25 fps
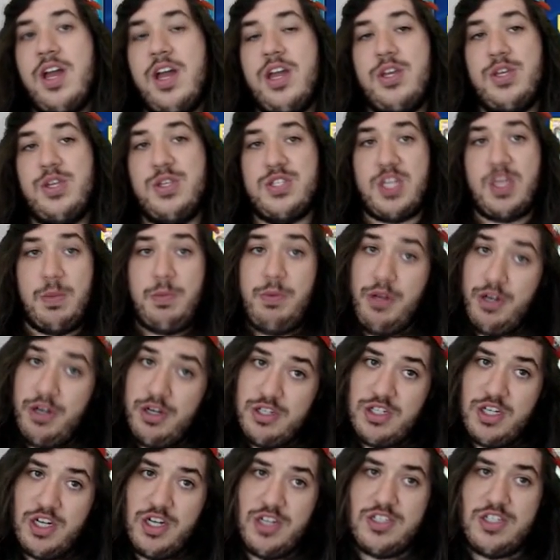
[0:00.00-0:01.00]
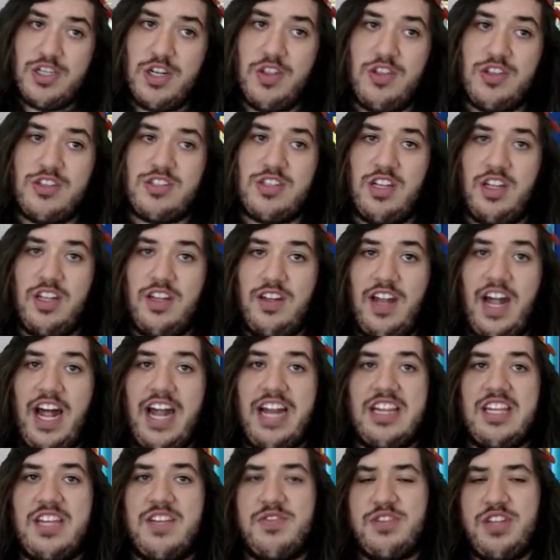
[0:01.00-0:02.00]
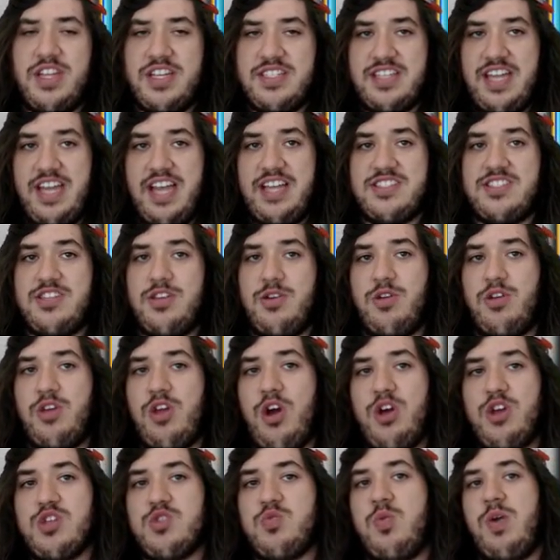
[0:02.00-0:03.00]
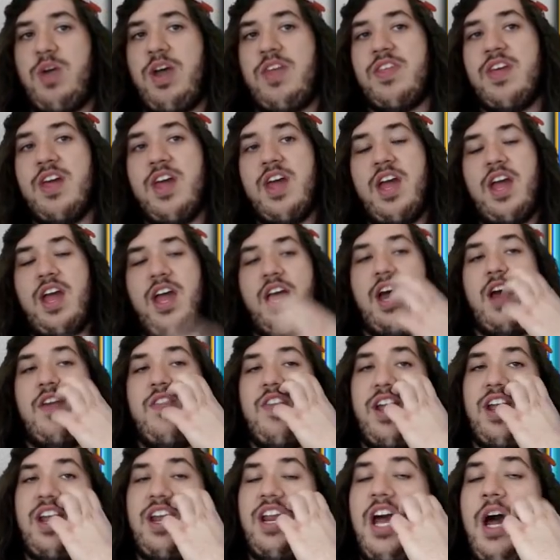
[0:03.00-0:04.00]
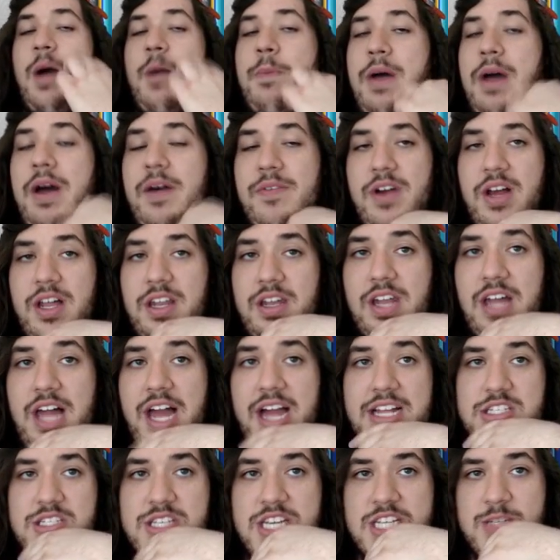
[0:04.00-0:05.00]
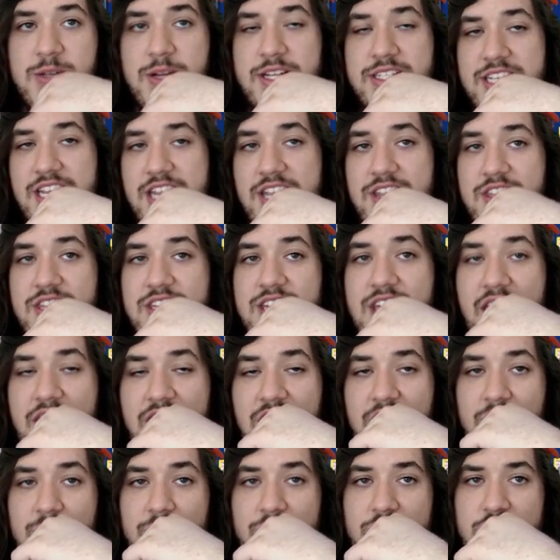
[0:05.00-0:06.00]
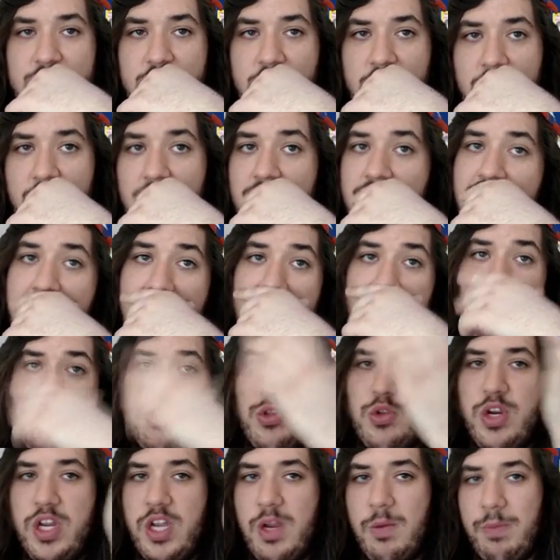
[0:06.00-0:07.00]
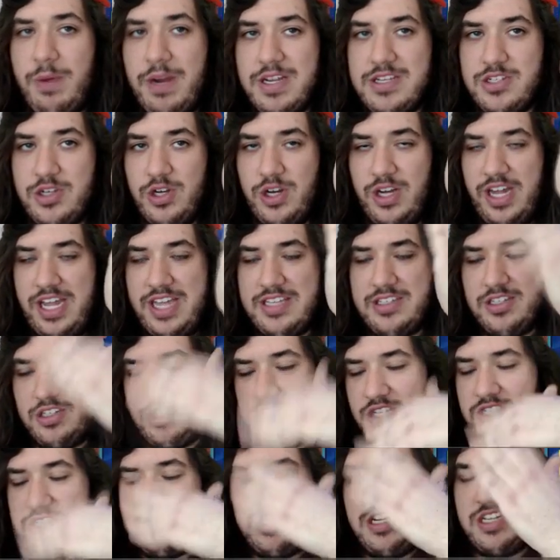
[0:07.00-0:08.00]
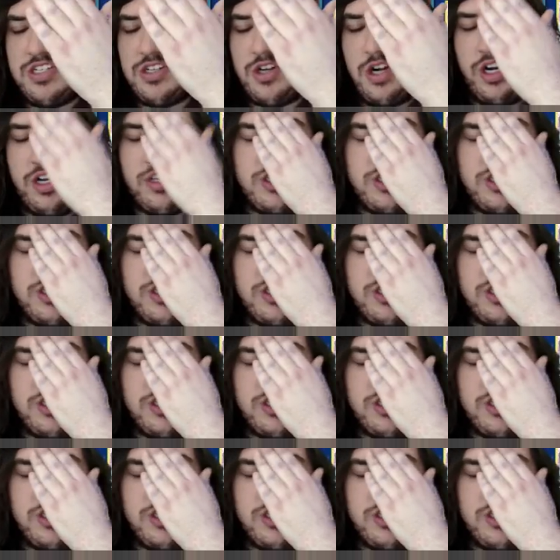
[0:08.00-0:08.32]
use Computer Search. There's a lot of different things that Exeggcute goes with that can help out a lot. So that's why it's in the deck here for sure. And with 3 Compressor, you can easily just discard a